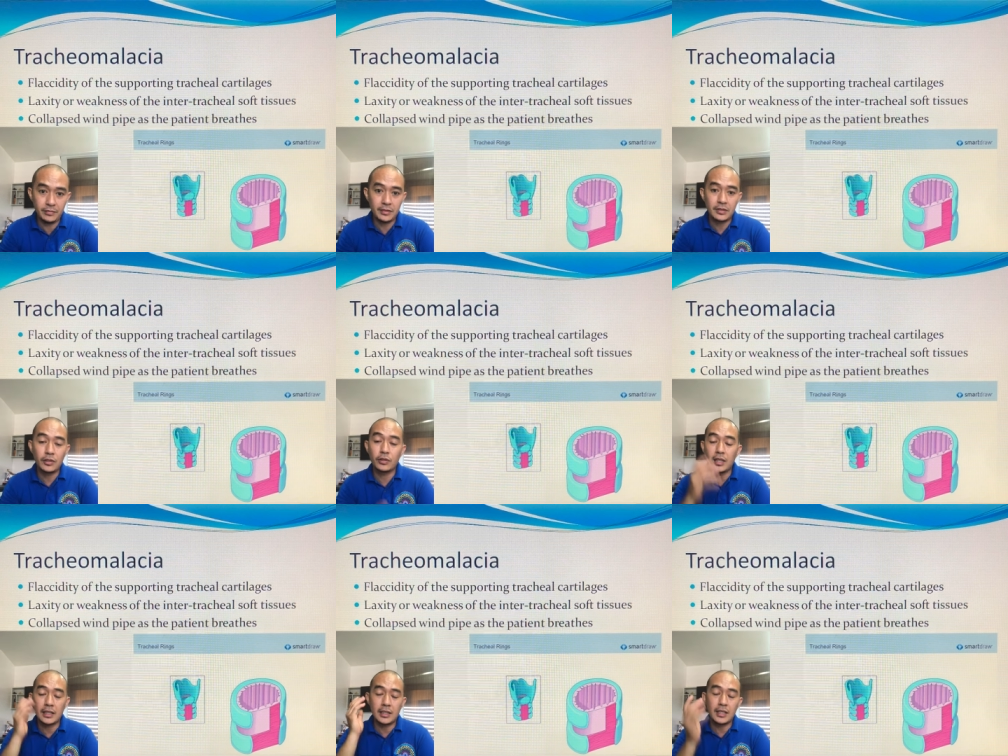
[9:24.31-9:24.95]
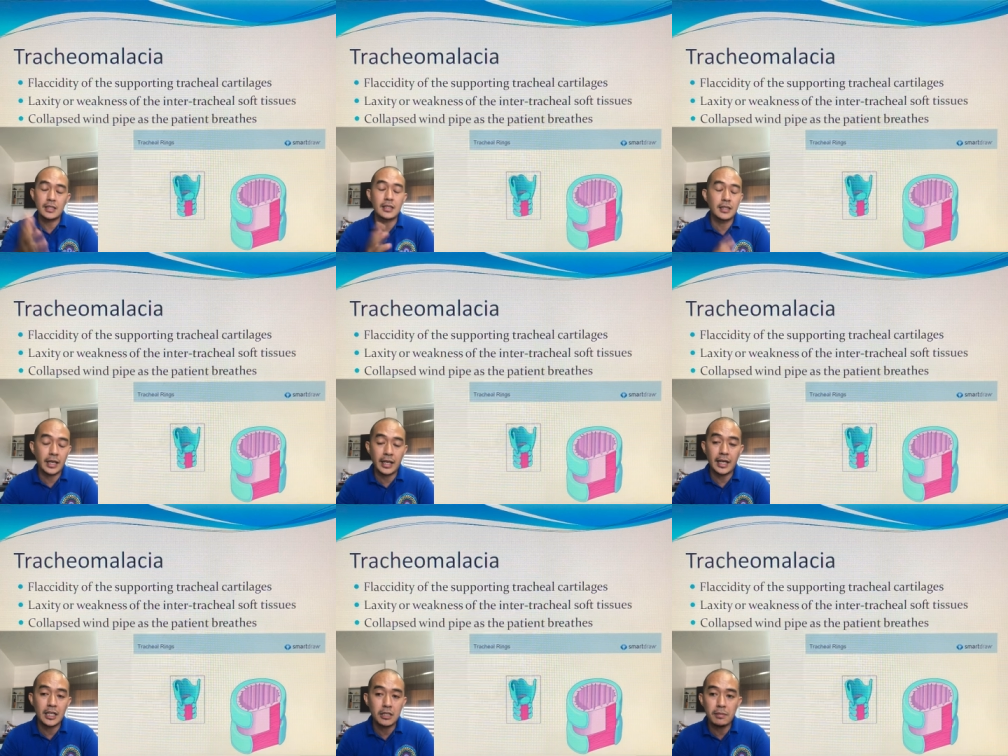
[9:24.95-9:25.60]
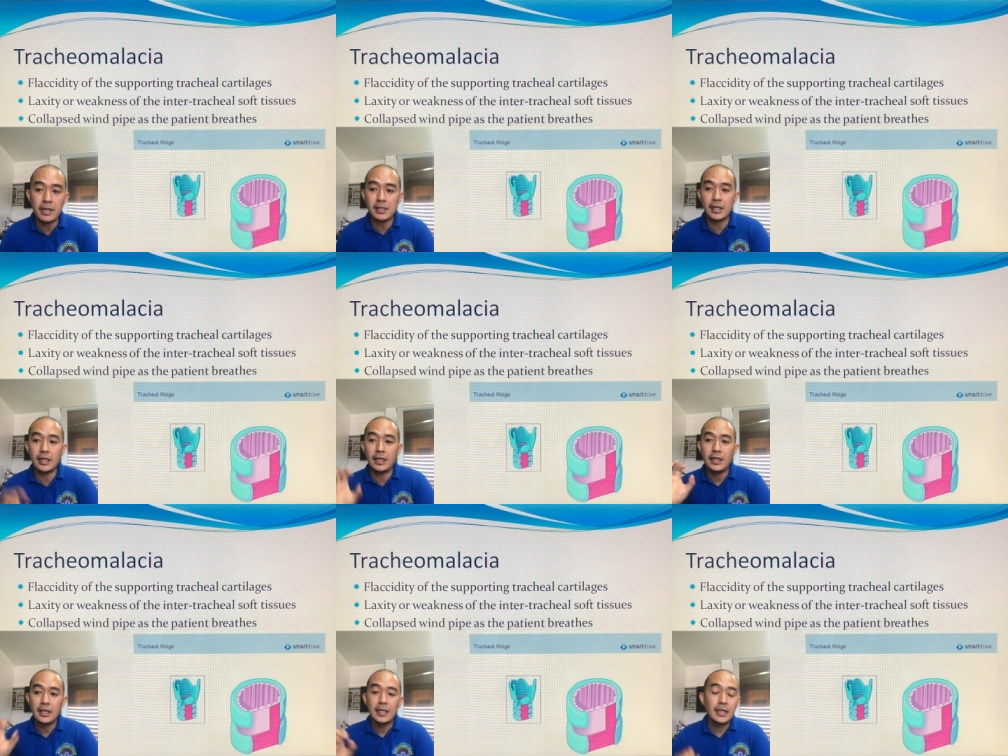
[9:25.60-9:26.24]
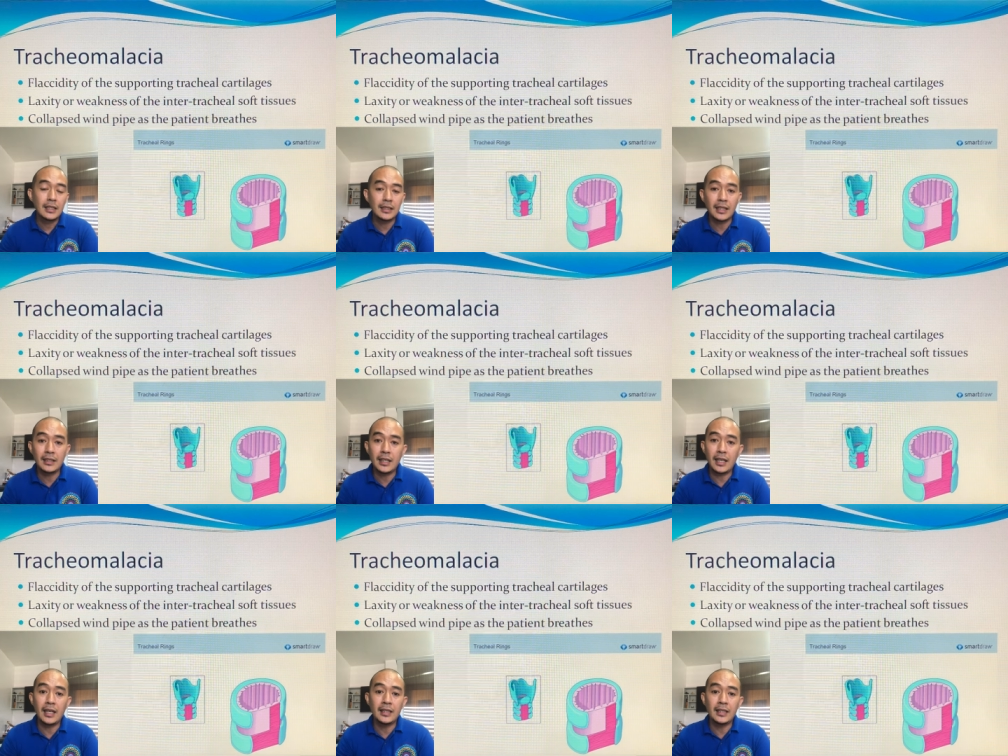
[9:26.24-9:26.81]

So that is the trachealis muscle, and then the